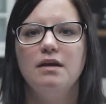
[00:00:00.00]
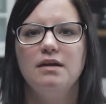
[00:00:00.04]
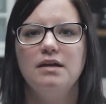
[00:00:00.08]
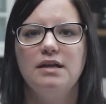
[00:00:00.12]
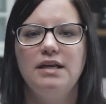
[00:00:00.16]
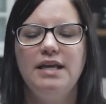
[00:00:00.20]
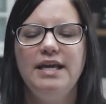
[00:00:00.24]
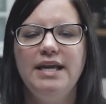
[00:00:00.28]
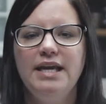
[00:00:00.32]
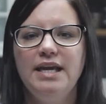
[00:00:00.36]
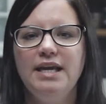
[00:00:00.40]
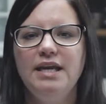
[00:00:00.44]

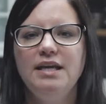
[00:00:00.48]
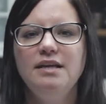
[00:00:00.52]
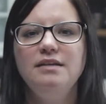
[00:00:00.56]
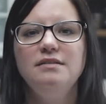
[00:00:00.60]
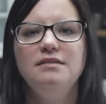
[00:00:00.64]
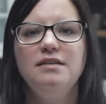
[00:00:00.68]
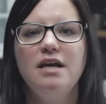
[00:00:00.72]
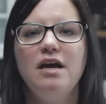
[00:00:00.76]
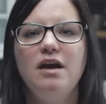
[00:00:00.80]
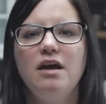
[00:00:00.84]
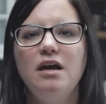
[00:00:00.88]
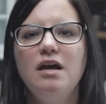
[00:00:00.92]

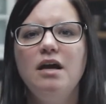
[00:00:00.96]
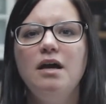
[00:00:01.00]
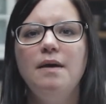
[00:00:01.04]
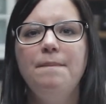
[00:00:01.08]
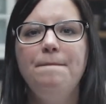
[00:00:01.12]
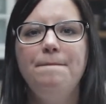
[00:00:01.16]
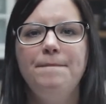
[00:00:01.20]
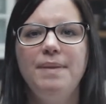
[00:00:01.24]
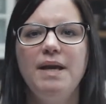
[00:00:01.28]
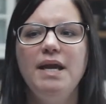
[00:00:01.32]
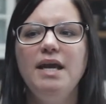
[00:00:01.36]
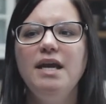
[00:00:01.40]
Clean the
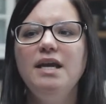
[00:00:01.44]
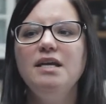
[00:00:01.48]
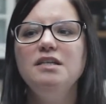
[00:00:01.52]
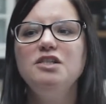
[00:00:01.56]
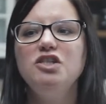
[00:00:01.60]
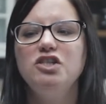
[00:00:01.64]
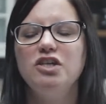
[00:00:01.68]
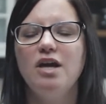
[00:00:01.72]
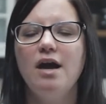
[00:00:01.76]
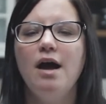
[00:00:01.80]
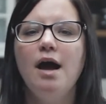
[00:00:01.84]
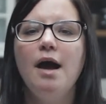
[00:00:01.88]

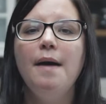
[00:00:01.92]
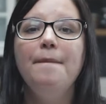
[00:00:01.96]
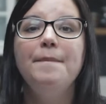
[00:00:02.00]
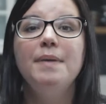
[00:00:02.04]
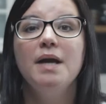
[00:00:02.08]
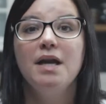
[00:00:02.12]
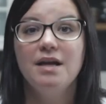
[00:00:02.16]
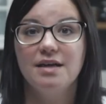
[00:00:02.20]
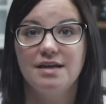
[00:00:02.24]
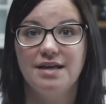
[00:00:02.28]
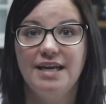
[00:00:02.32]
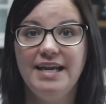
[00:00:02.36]
beach up,
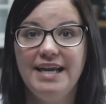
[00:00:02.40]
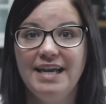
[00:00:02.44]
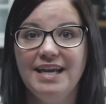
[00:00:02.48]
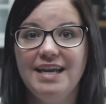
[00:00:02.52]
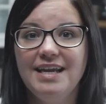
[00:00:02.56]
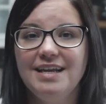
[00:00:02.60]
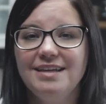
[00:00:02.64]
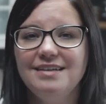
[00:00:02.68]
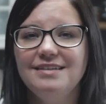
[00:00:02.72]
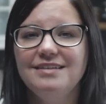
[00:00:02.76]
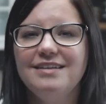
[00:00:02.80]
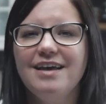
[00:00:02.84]

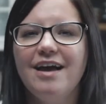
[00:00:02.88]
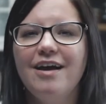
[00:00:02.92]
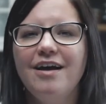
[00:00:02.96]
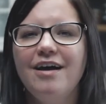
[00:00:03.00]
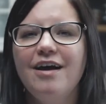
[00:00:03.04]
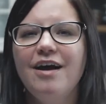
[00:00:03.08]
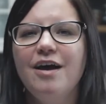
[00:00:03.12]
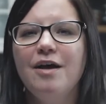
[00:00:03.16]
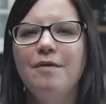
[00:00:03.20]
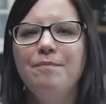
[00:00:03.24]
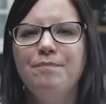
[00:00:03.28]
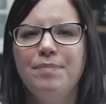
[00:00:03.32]
clean
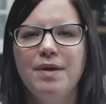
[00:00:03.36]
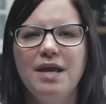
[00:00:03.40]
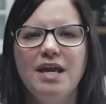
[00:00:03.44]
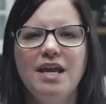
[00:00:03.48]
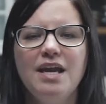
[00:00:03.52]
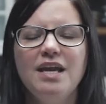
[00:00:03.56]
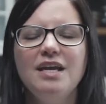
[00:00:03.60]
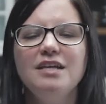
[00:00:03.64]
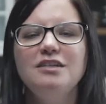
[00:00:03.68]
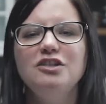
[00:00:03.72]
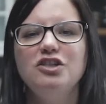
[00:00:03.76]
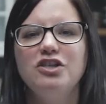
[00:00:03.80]
the
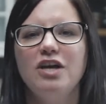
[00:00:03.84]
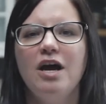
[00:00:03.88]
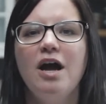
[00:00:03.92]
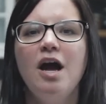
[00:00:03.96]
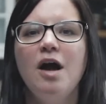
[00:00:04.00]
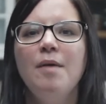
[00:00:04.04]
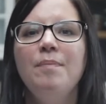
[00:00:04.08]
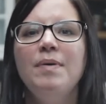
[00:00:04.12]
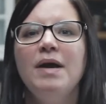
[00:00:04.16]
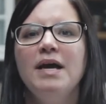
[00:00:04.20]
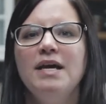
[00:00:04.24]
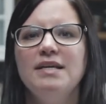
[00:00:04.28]
beach
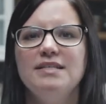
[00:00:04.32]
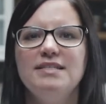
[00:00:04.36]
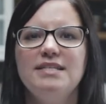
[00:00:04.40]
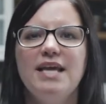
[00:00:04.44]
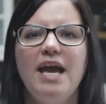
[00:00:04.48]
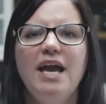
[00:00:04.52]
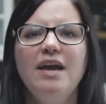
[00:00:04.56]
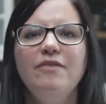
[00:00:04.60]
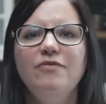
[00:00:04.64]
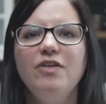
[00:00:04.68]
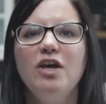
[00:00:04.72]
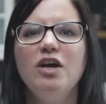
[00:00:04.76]
up,
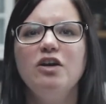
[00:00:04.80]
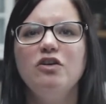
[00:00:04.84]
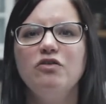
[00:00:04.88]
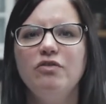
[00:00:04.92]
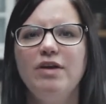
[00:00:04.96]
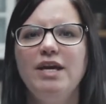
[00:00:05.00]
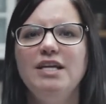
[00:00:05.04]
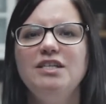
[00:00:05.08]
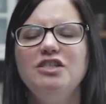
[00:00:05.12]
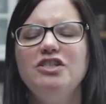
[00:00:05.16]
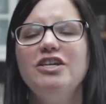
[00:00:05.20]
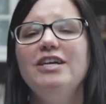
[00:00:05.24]
save the
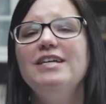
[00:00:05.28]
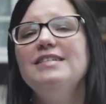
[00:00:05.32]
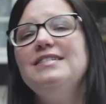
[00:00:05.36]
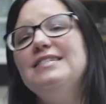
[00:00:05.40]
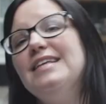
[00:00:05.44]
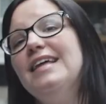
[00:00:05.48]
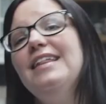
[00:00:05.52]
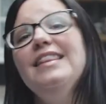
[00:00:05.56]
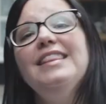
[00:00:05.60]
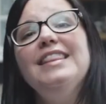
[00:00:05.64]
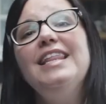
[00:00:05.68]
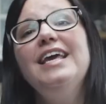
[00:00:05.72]
creatures
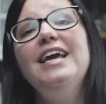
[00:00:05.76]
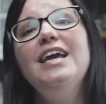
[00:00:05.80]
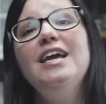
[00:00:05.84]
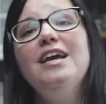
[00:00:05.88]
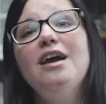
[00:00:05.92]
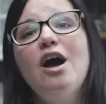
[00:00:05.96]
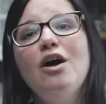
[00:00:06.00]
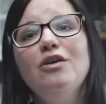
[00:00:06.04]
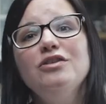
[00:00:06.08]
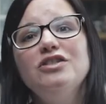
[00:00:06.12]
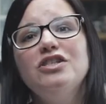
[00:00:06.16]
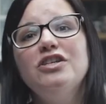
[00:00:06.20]
in the
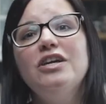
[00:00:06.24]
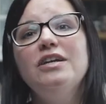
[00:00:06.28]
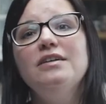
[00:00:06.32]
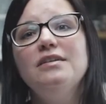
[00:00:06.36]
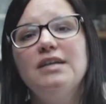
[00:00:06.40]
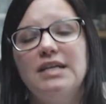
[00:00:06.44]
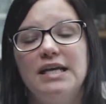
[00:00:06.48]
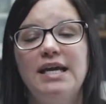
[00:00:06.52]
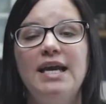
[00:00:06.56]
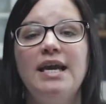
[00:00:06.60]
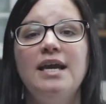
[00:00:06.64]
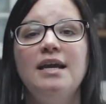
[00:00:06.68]
ocean,
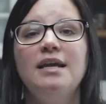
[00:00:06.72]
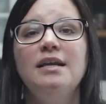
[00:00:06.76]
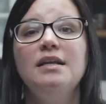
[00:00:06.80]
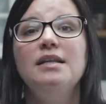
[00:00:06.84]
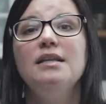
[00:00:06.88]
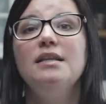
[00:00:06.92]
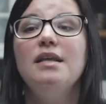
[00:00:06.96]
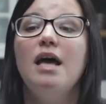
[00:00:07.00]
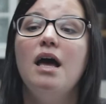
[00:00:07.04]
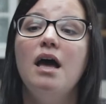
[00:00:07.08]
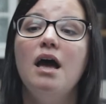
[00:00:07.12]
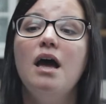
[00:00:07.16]

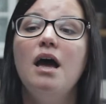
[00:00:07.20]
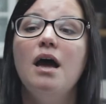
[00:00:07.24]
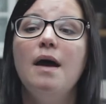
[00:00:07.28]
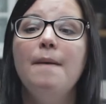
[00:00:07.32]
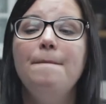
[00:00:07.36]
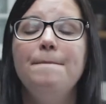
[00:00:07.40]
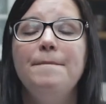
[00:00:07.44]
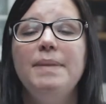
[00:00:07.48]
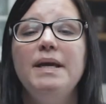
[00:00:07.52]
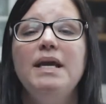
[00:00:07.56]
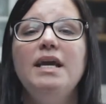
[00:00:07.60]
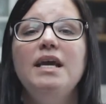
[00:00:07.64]
clean
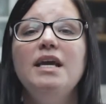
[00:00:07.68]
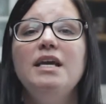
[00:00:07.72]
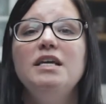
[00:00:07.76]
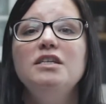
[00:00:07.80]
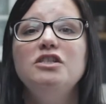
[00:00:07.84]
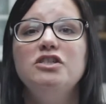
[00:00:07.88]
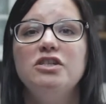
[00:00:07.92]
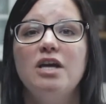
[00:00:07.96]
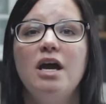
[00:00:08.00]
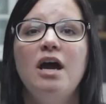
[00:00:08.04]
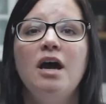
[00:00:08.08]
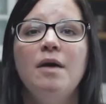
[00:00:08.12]
the
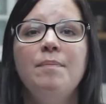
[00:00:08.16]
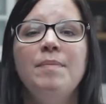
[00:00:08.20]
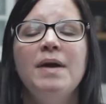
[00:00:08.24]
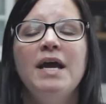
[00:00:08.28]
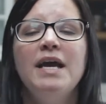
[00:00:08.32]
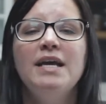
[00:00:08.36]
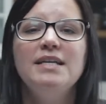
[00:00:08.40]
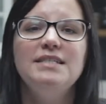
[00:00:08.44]
beach up.